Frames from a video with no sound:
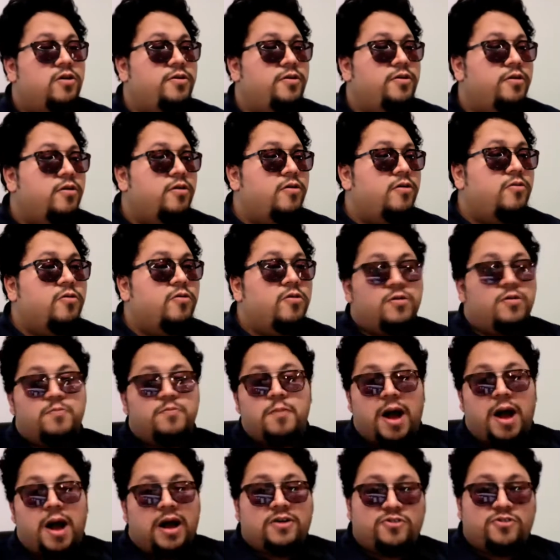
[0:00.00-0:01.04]
good mark
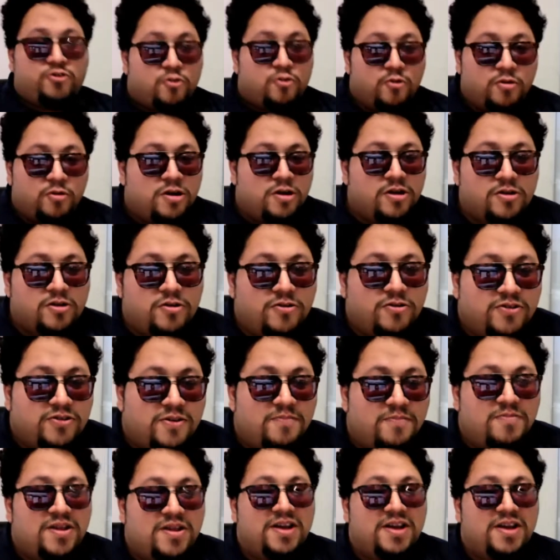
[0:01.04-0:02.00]
scorer or something.